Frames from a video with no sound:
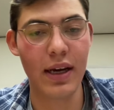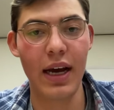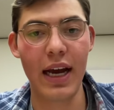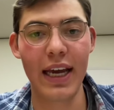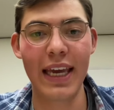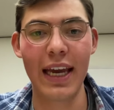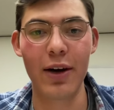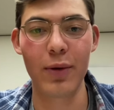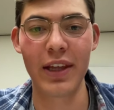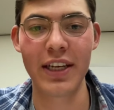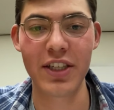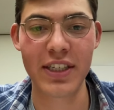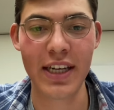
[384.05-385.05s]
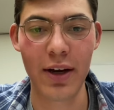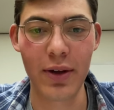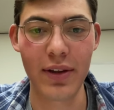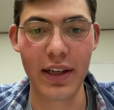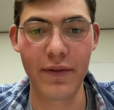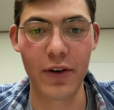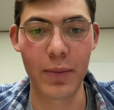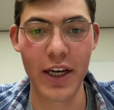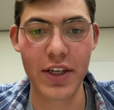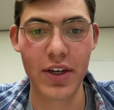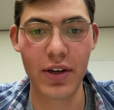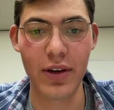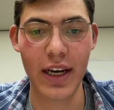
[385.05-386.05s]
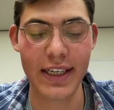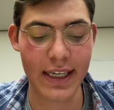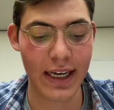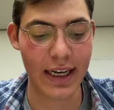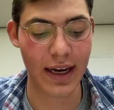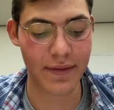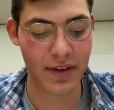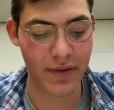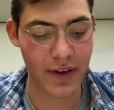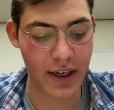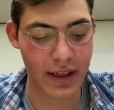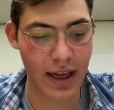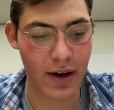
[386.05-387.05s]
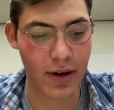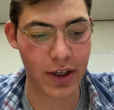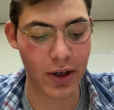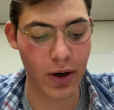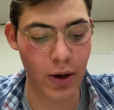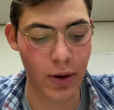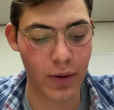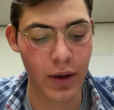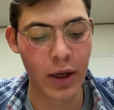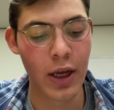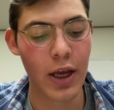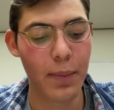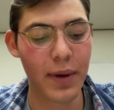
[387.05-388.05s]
I can't really just tell you the information. You guys kind of have to figure that on your own.